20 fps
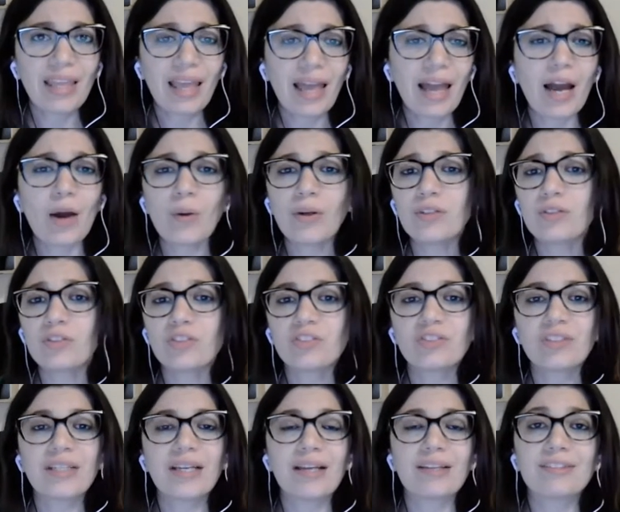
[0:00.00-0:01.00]
how
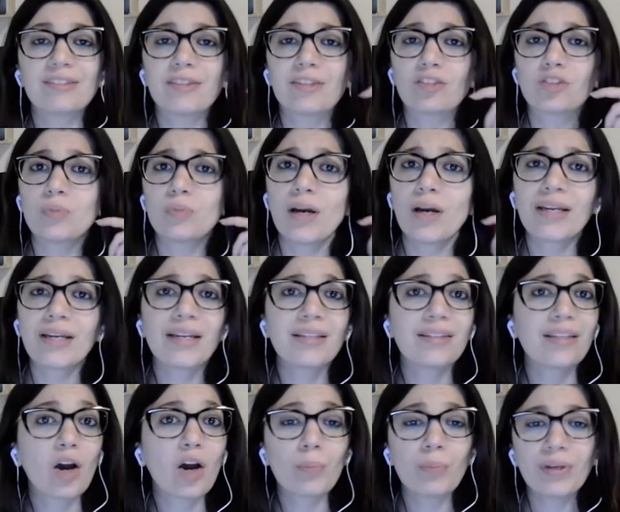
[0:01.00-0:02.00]
interesting is this market?
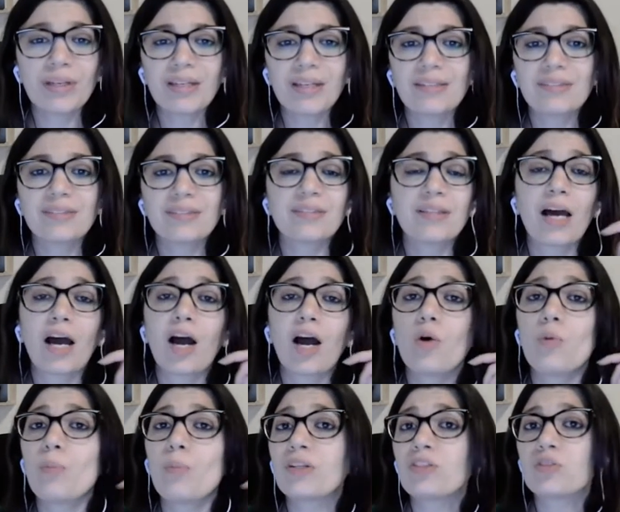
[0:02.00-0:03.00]
How big is it?
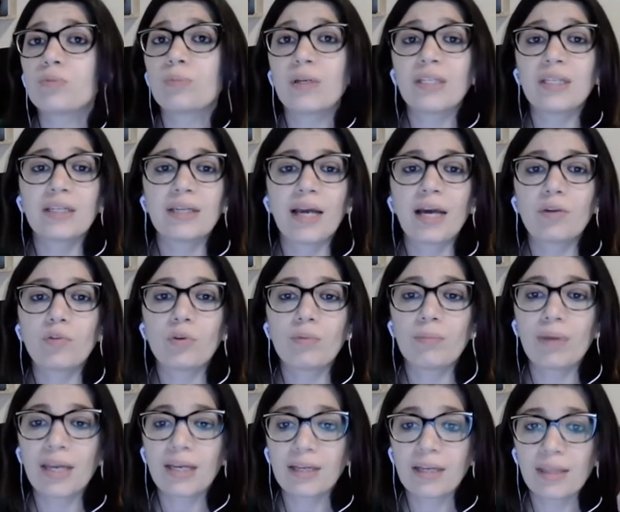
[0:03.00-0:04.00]
How much money can we
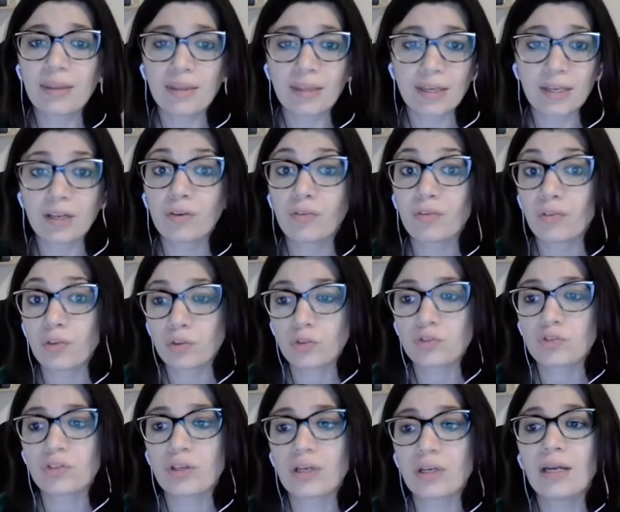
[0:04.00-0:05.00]
make in the near
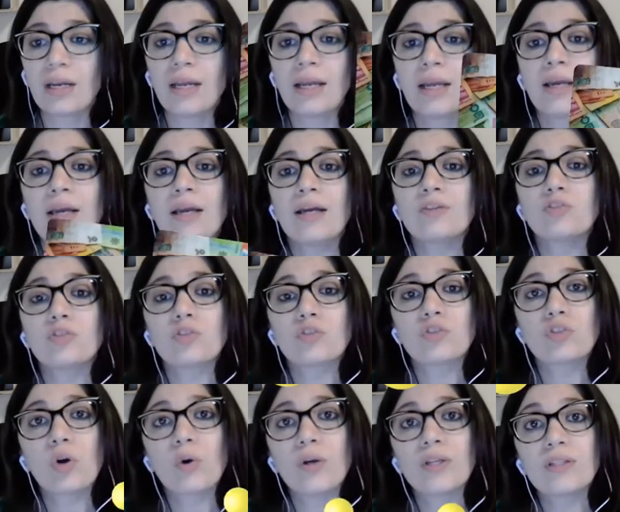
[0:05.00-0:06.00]
future? So
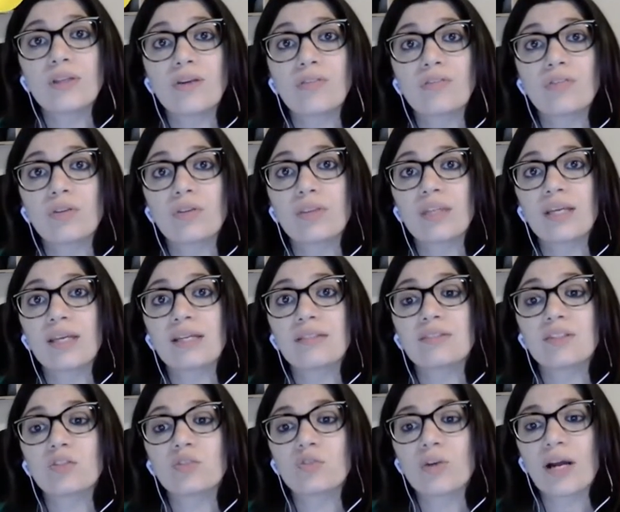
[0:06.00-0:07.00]
show it if you think
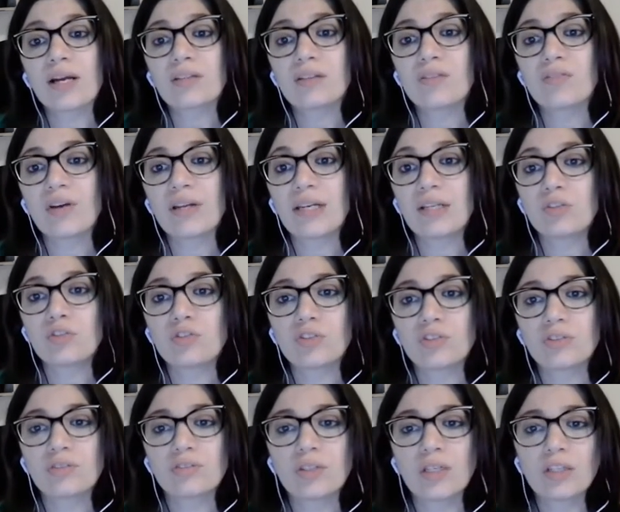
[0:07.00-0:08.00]
it's attractive and
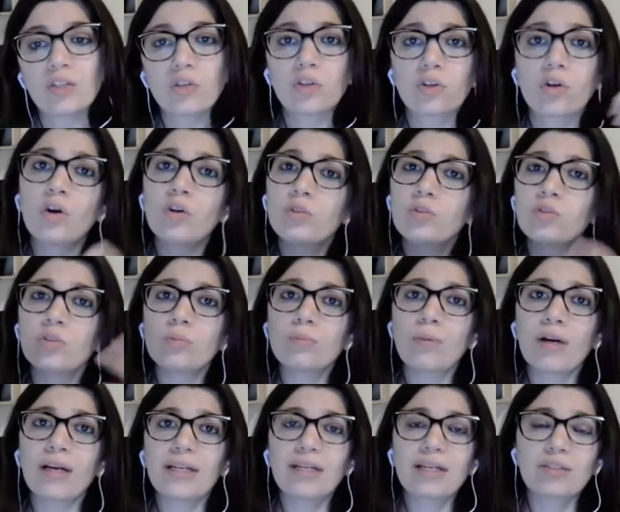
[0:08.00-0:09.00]
interesting. Your
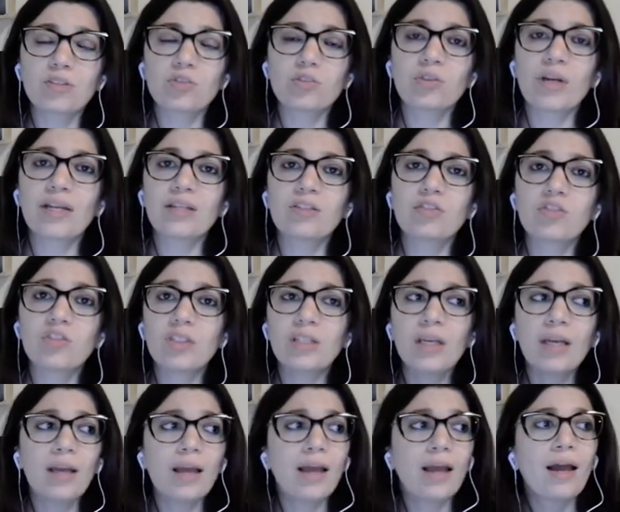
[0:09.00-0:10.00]
go-to-market strategy.
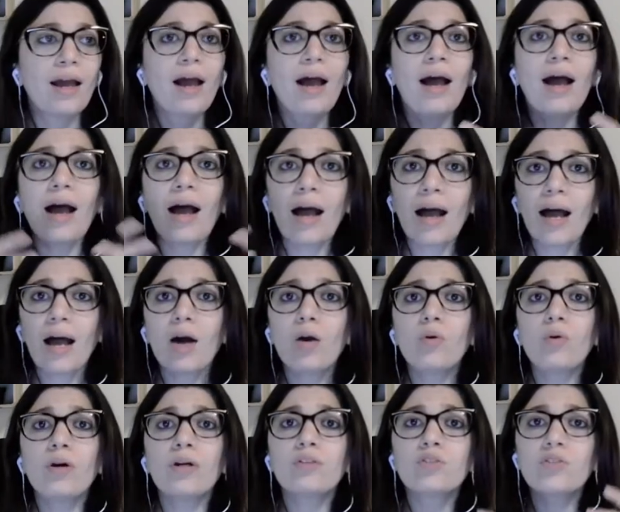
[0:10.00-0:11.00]

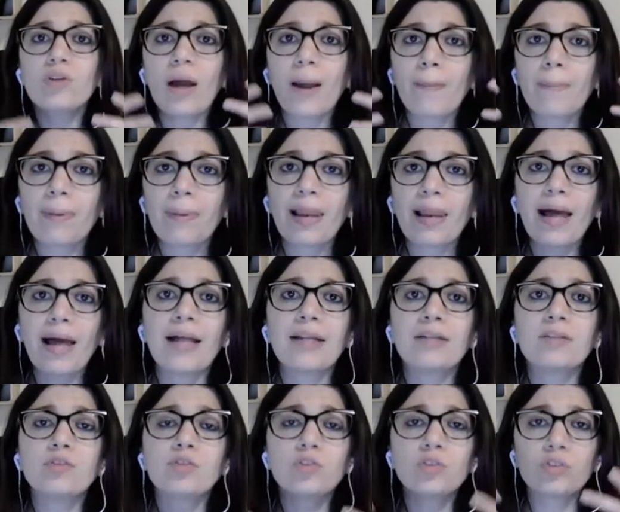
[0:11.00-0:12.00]
How do I
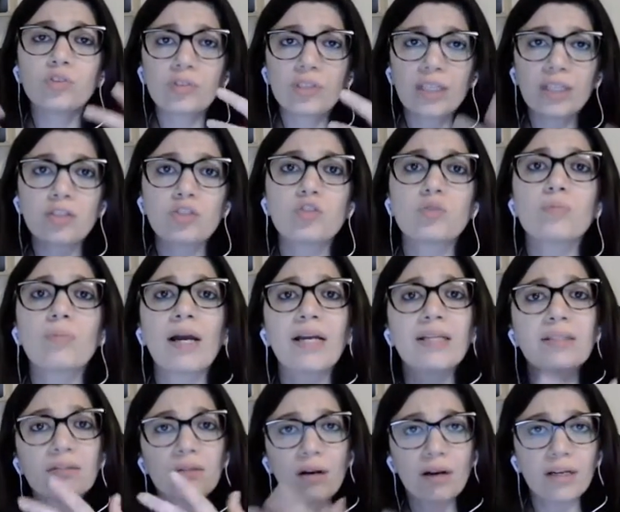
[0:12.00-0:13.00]
plan to reach my
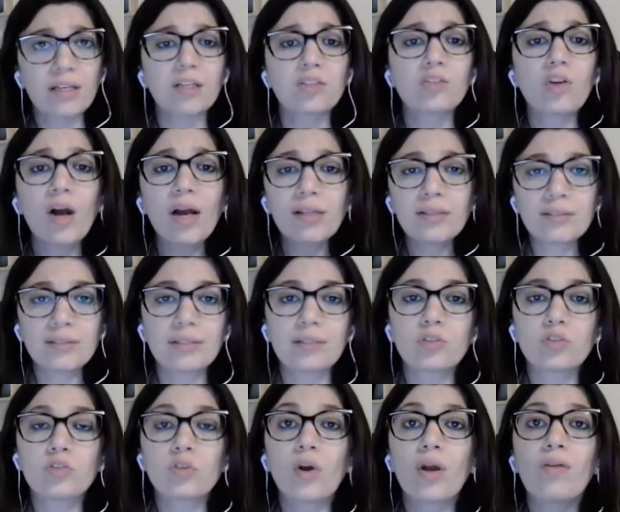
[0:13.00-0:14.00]
target
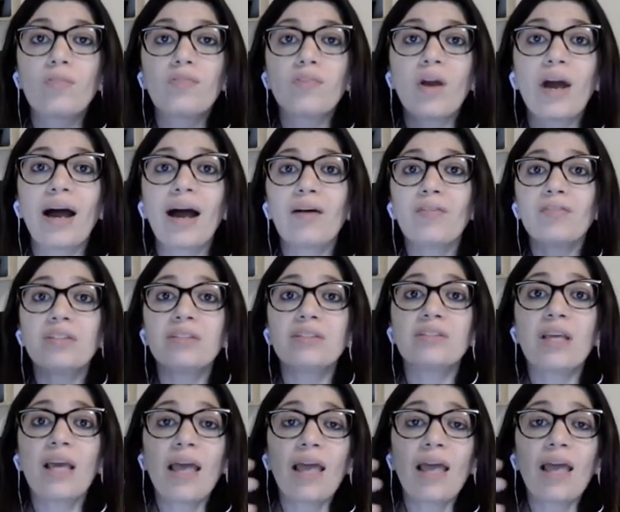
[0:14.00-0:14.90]
audience? So if you haven't